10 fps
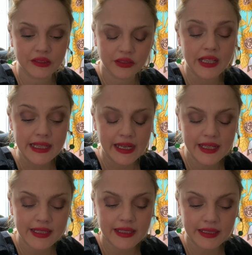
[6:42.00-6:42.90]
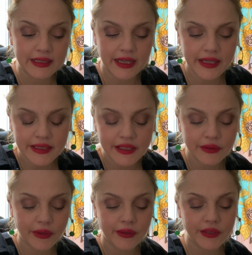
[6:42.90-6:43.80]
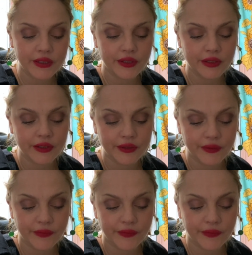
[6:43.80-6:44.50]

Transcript: intense anxiety around each other.